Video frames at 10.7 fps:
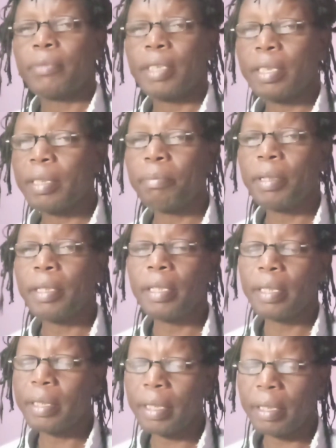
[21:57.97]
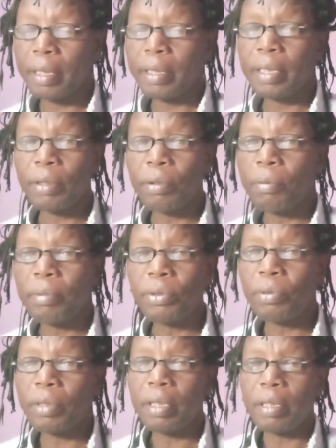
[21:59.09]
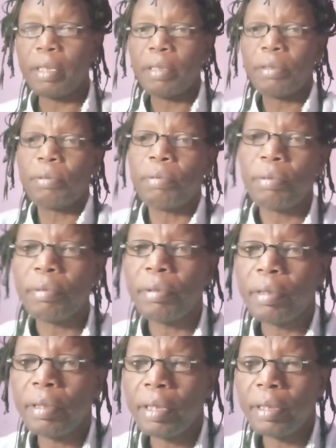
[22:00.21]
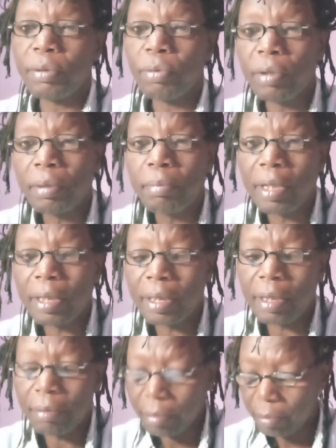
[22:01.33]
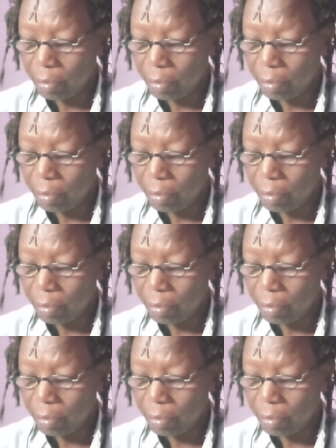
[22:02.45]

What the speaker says: It's the mediator, it's the go-between these two. It's what makes them